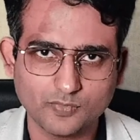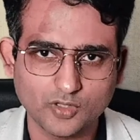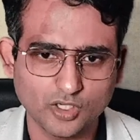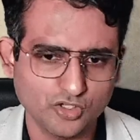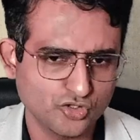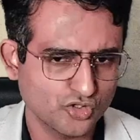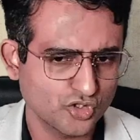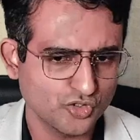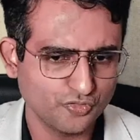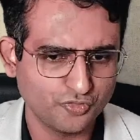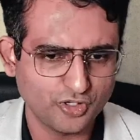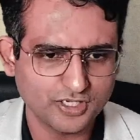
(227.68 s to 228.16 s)

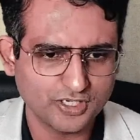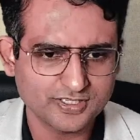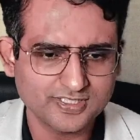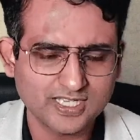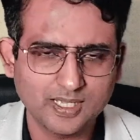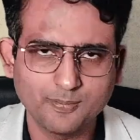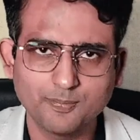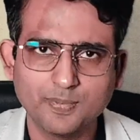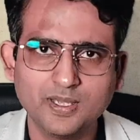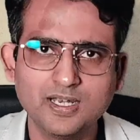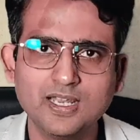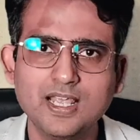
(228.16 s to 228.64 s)
So for
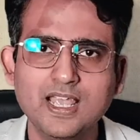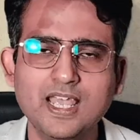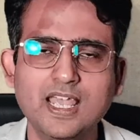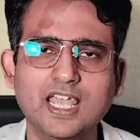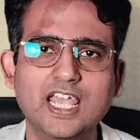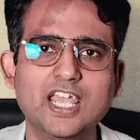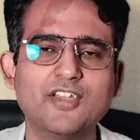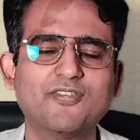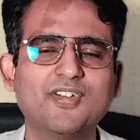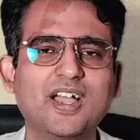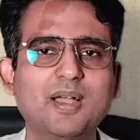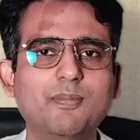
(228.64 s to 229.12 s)
example,
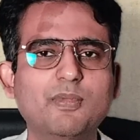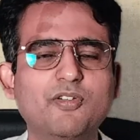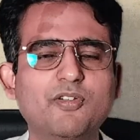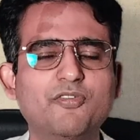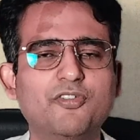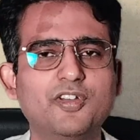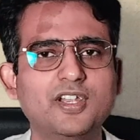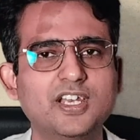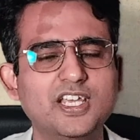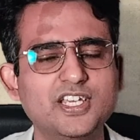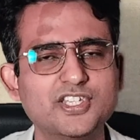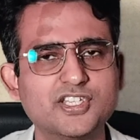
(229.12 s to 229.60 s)
if I'm a
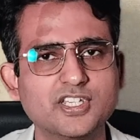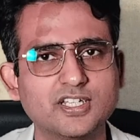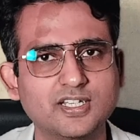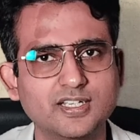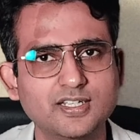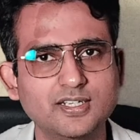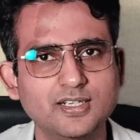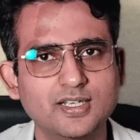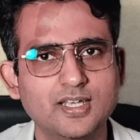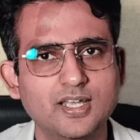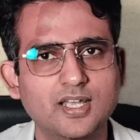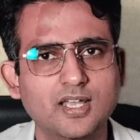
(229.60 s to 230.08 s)

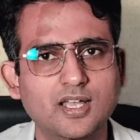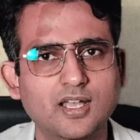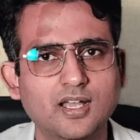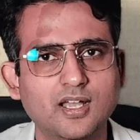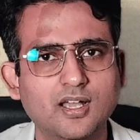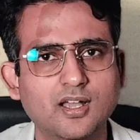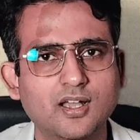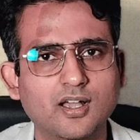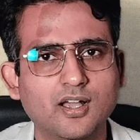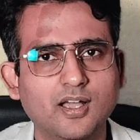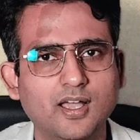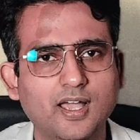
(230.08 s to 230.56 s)
villager
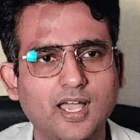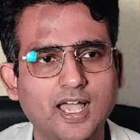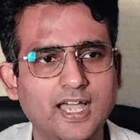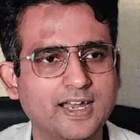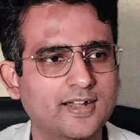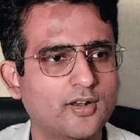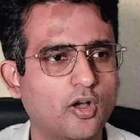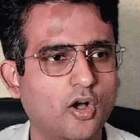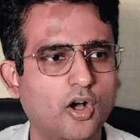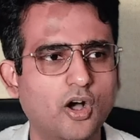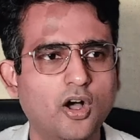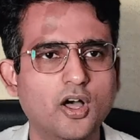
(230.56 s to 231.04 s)

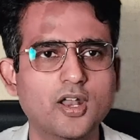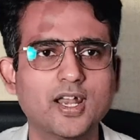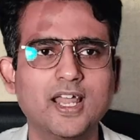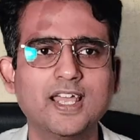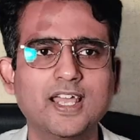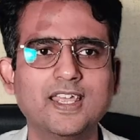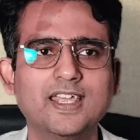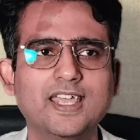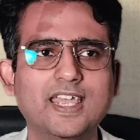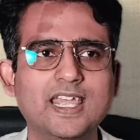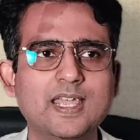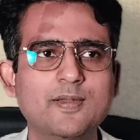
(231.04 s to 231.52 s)
and all I
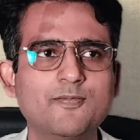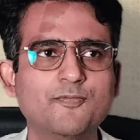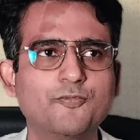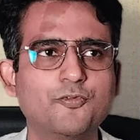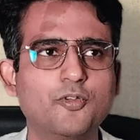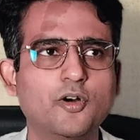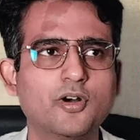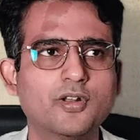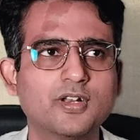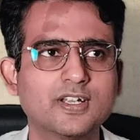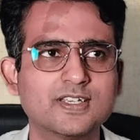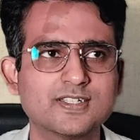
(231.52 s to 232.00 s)
aim
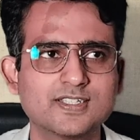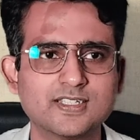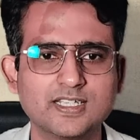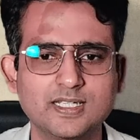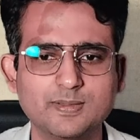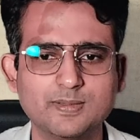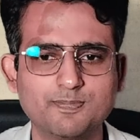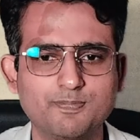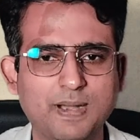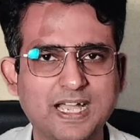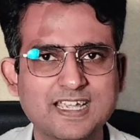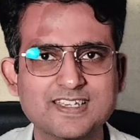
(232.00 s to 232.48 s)
for is
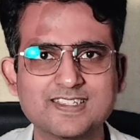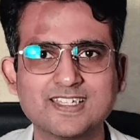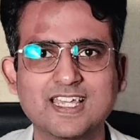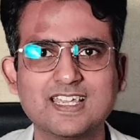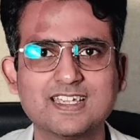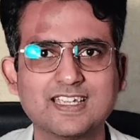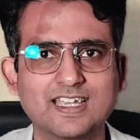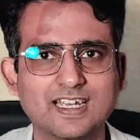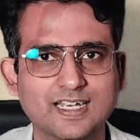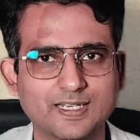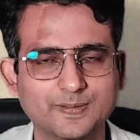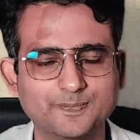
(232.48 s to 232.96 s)
a
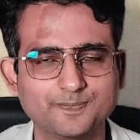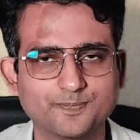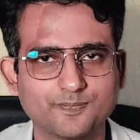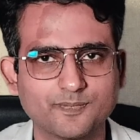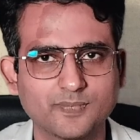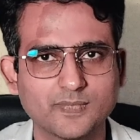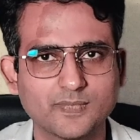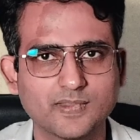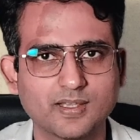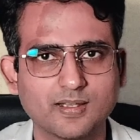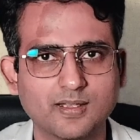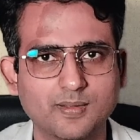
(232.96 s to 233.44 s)
bicycle,
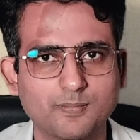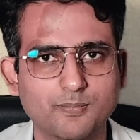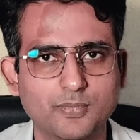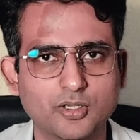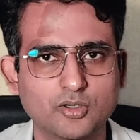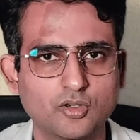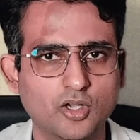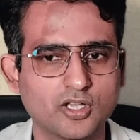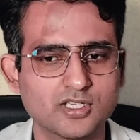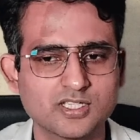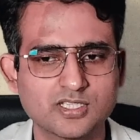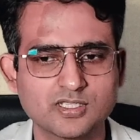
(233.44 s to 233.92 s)

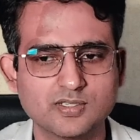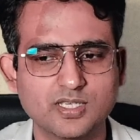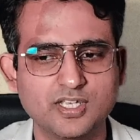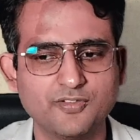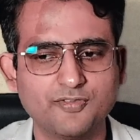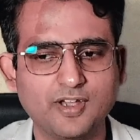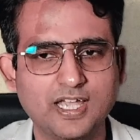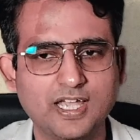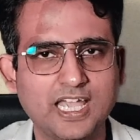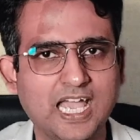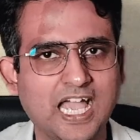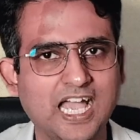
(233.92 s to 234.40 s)
because
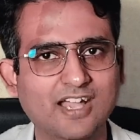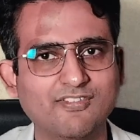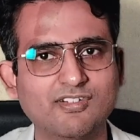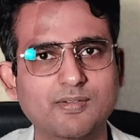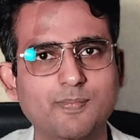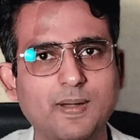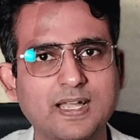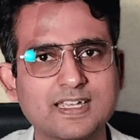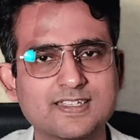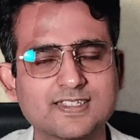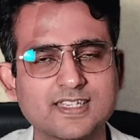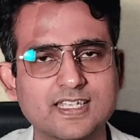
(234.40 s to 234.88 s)
if I have a
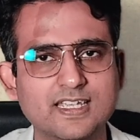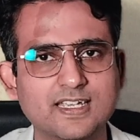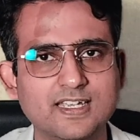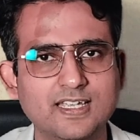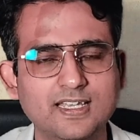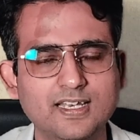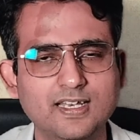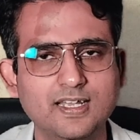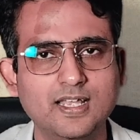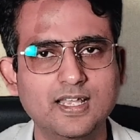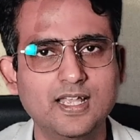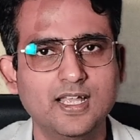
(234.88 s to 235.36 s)

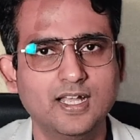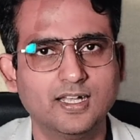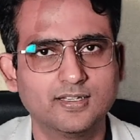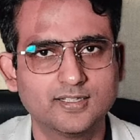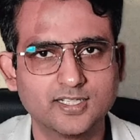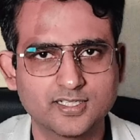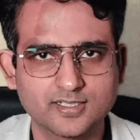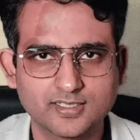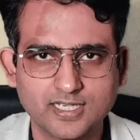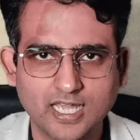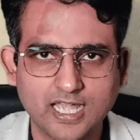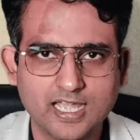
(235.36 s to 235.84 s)
bicycle,
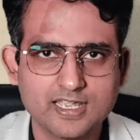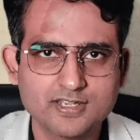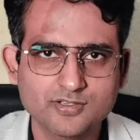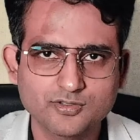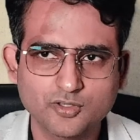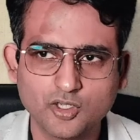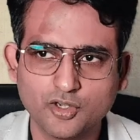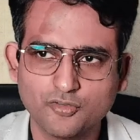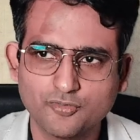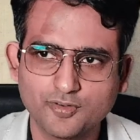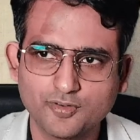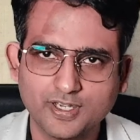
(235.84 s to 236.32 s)
the
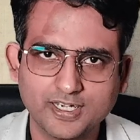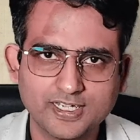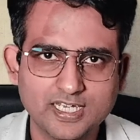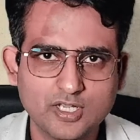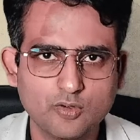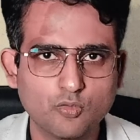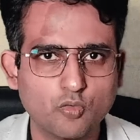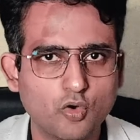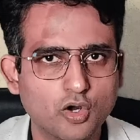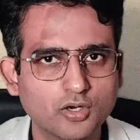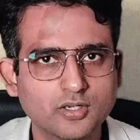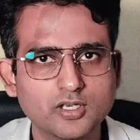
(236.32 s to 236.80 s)
task of
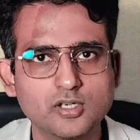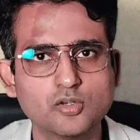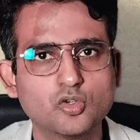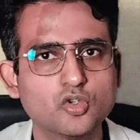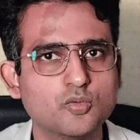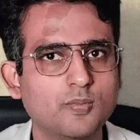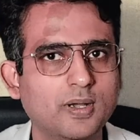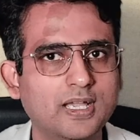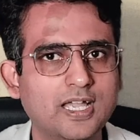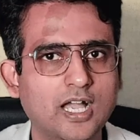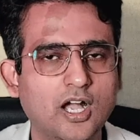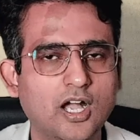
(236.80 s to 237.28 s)
getting water
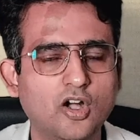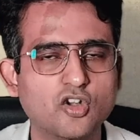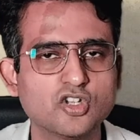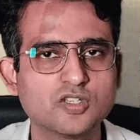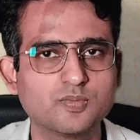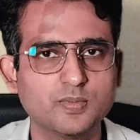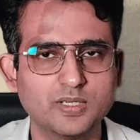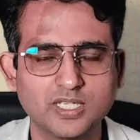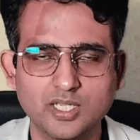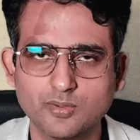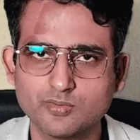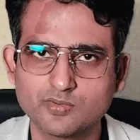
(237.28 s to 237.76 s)
to my house
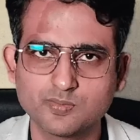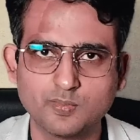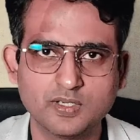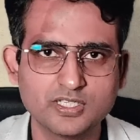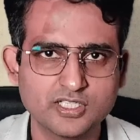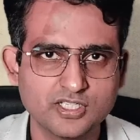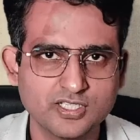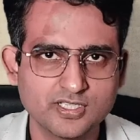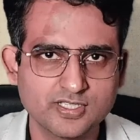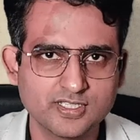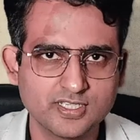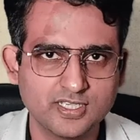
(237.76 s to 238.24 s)
becomes
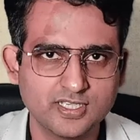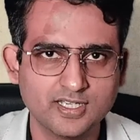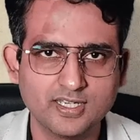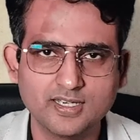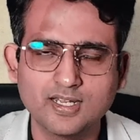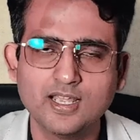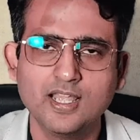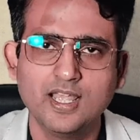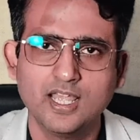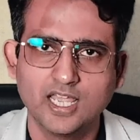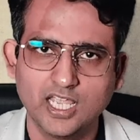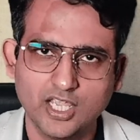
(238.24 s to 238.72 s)
much
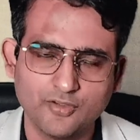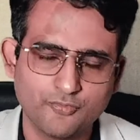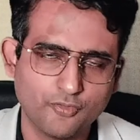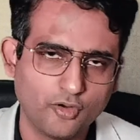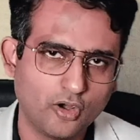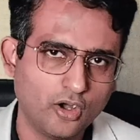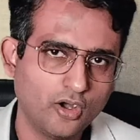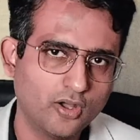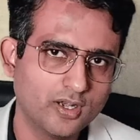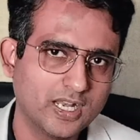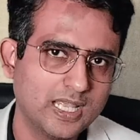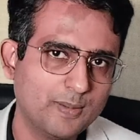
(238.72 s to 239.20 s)
easier. If
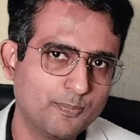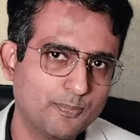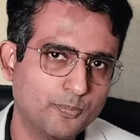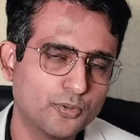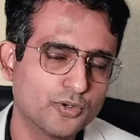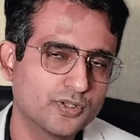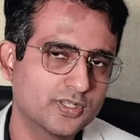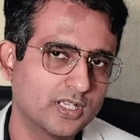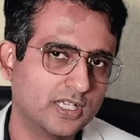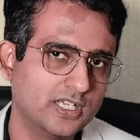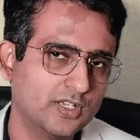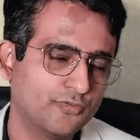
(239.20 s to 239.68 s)
all
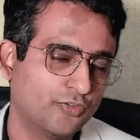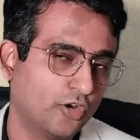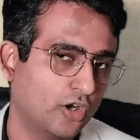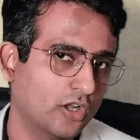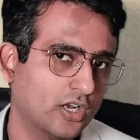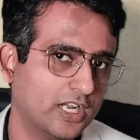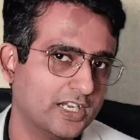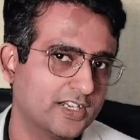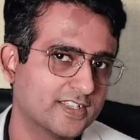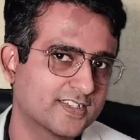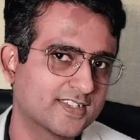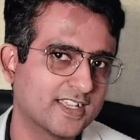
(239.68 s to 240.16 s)

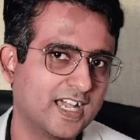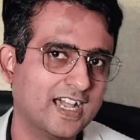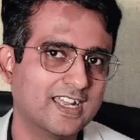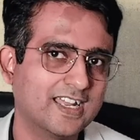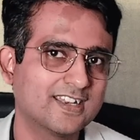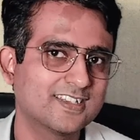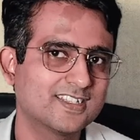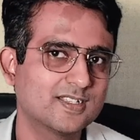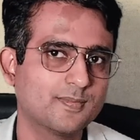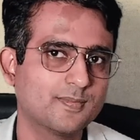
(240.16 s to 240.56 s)
I desire is a